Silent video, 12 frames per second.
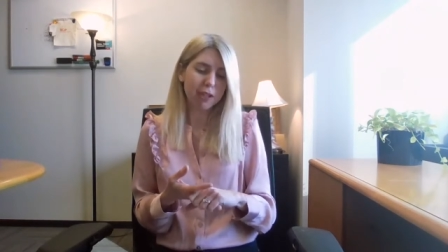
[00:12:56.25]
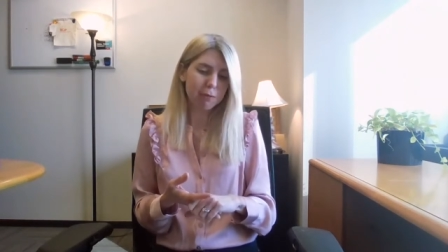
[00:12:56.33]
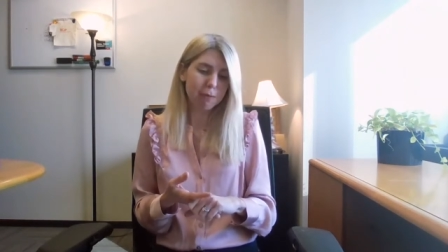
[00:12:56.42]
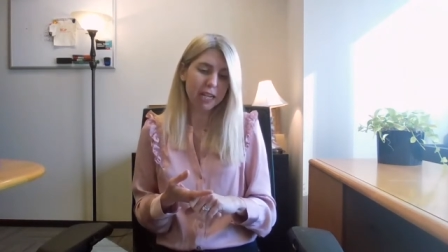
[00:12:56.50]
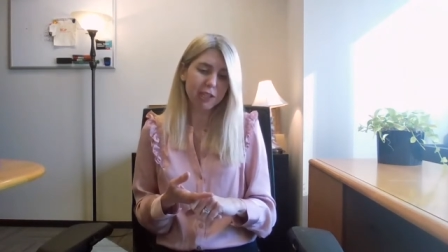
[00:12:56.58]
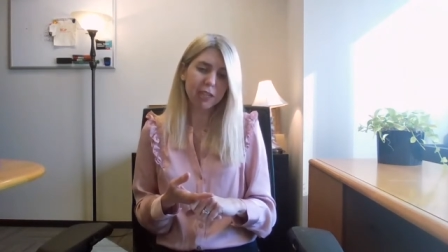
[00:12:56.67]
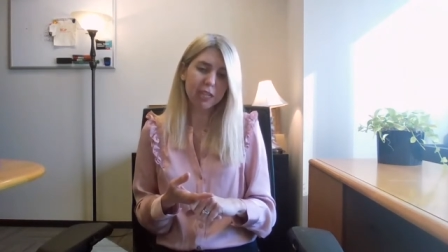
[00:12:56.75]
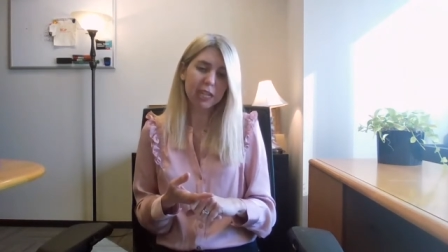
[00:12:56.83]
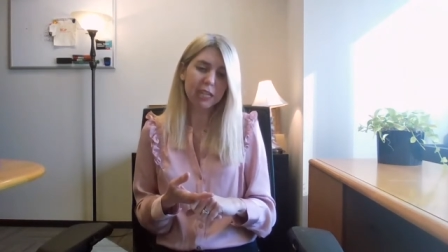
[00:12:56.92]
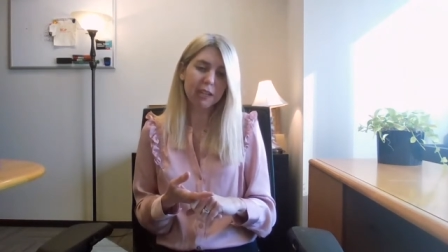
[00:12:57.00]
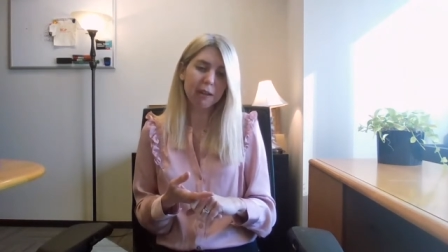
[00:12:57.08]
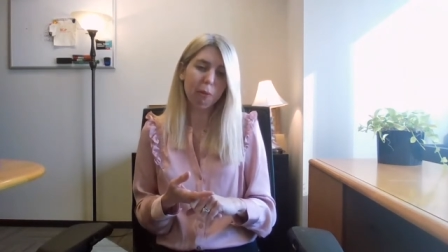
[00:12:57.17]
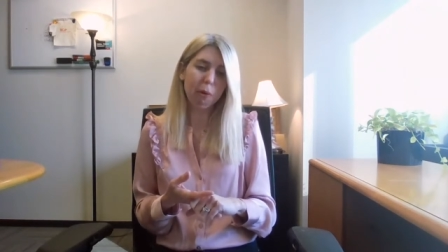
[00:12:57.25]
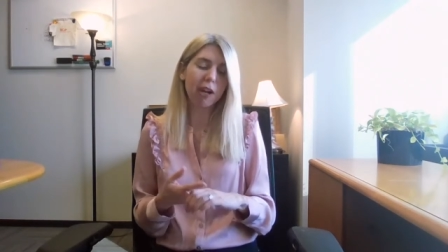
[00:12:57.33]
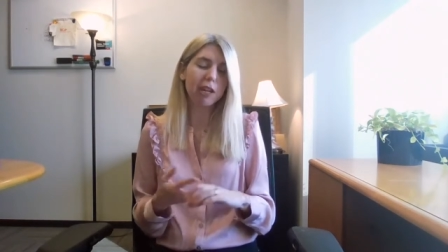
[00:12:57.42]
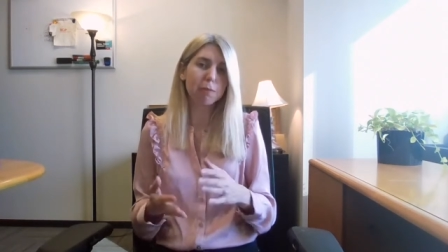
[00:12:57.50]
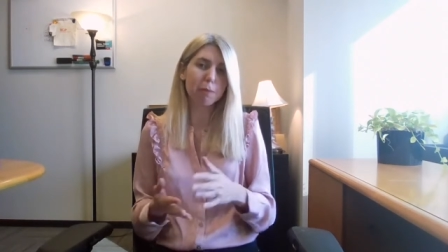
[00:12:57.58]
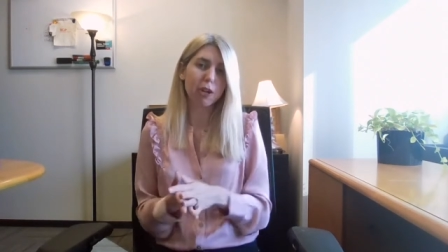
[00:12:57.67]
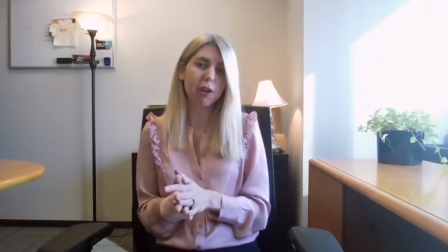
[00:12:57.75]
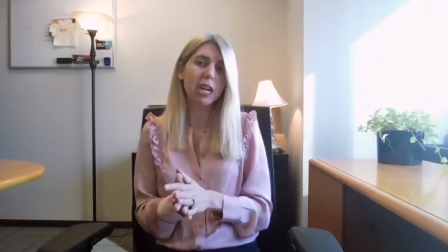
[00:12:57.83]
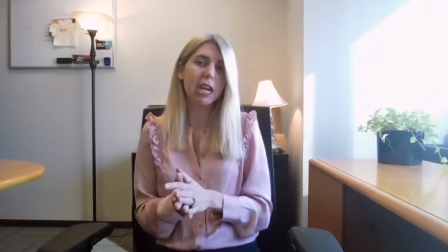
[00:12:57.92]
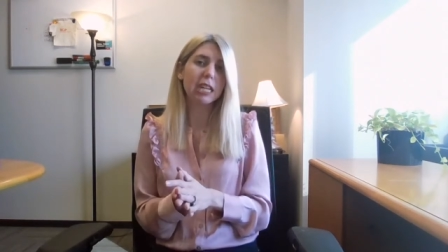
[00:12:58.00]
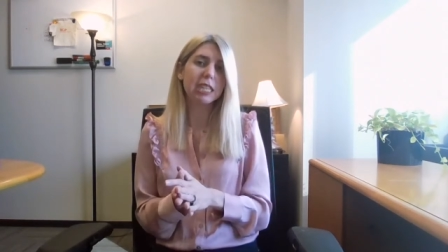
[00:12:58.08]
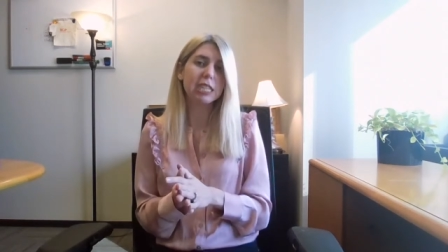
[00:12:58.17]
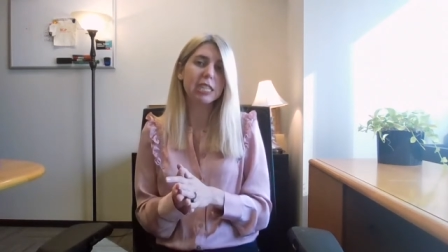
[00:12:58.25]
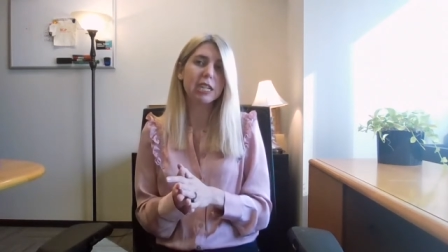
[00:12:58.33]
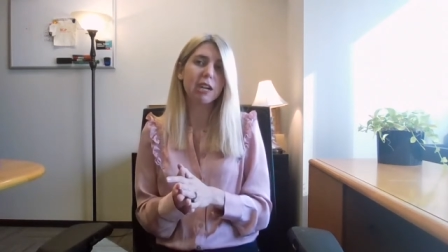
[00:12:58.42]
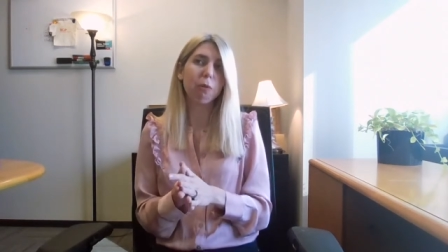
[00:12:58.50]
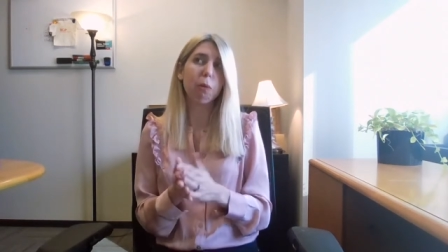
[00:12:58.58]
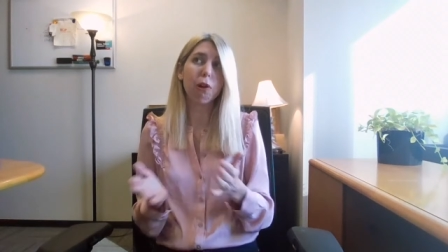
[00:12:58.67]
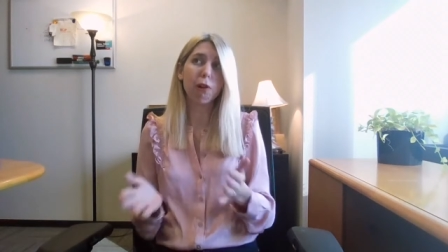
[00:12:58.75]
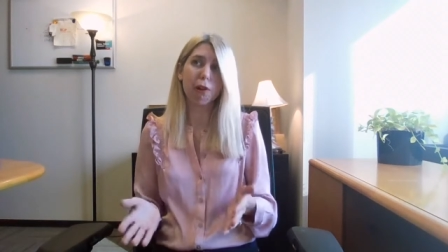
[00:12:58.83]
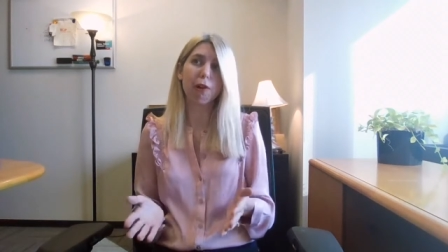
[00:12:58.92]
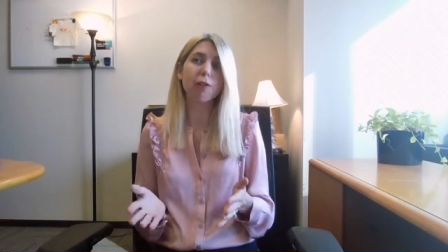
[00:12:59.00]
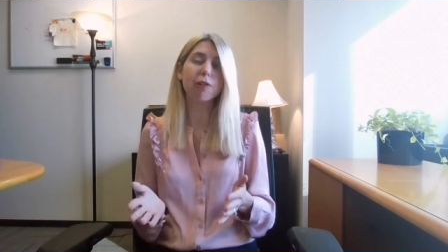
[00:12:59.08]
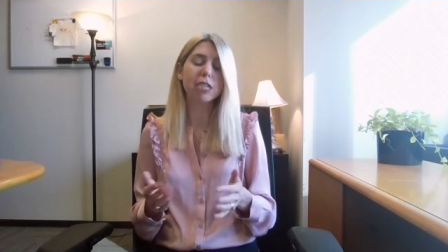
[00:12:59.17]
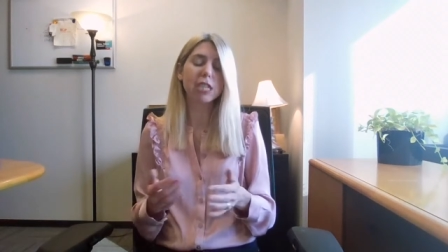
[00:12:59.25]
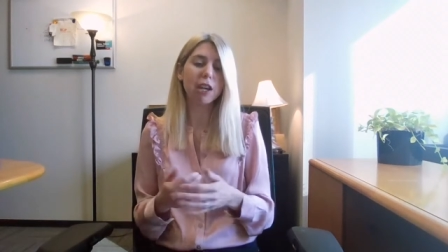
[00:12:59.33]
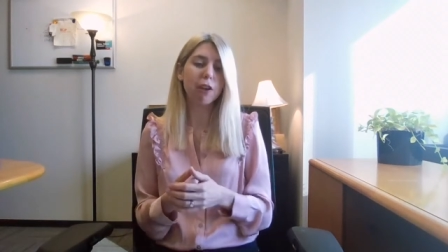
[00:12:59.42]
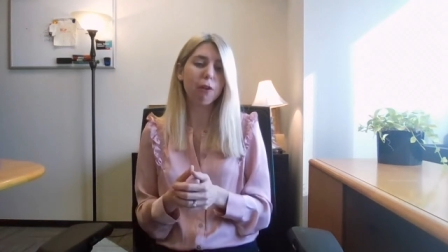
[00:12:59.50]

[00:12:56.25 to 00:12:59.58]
especially more experienced workers